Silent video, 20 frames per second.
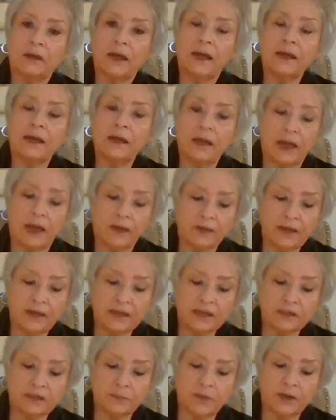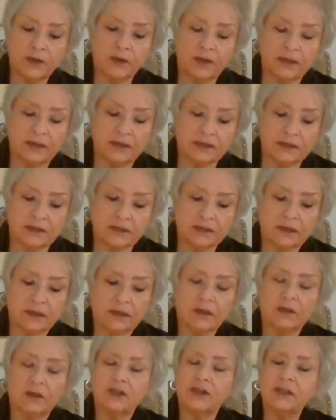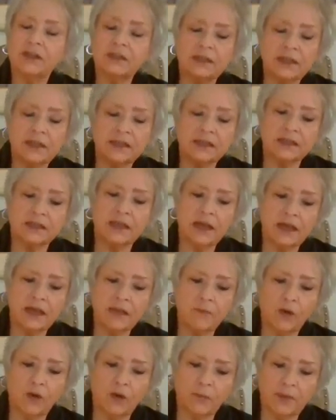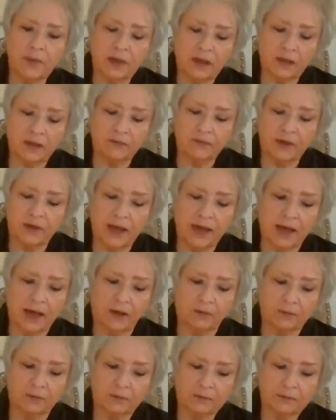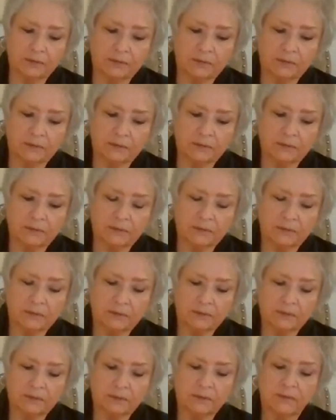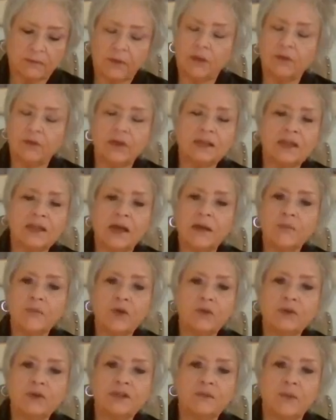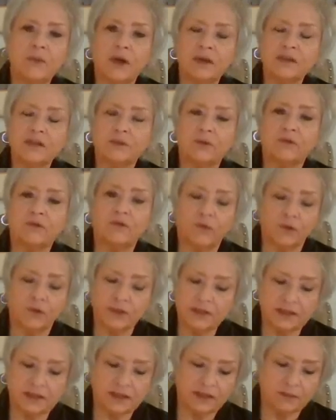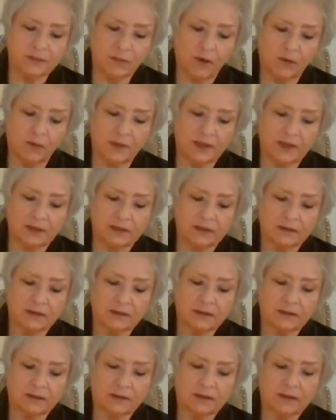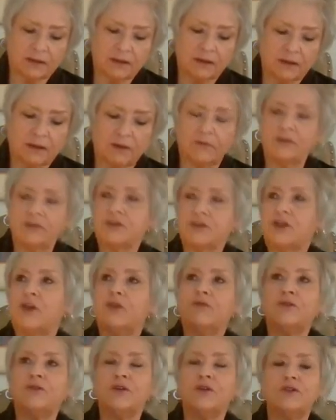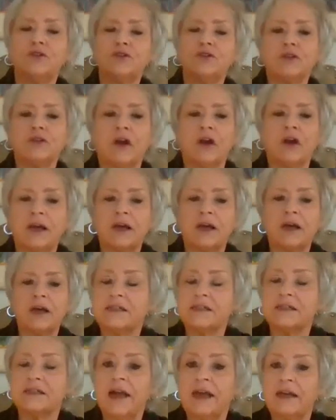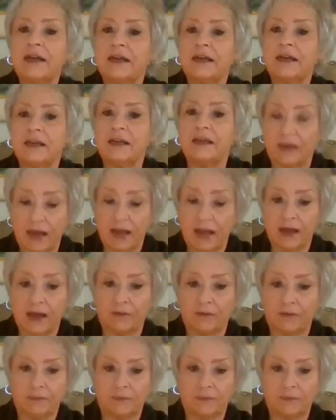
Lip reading: and allow the experience, just the exciting moment of now. The only time you're responsible for is this moment. There's no future to cause anxiety now.